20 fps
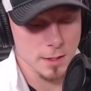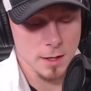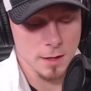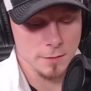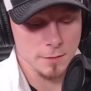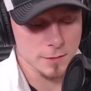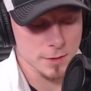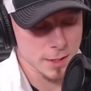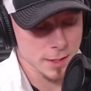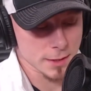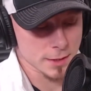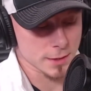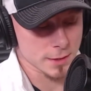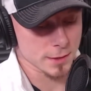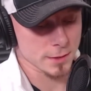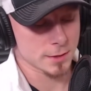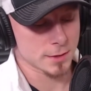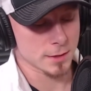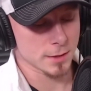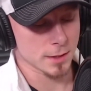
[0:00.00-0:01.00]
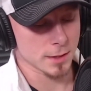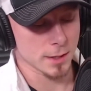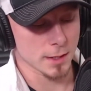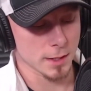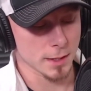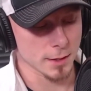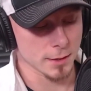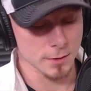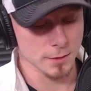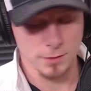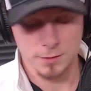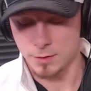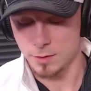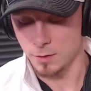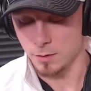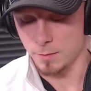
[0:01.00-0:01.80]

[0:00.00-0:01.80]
conversations, you stole